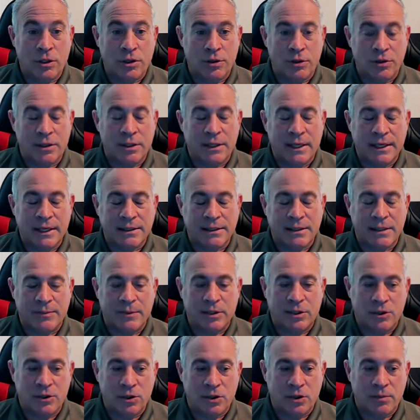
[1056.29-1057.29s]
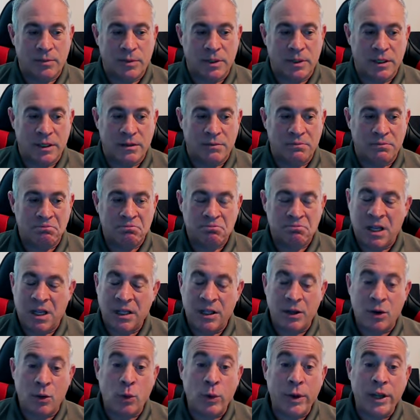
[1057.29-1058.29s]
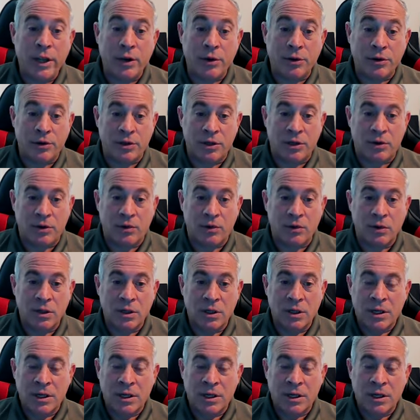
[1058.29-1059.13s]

You can ask him. It took me probably a week or two.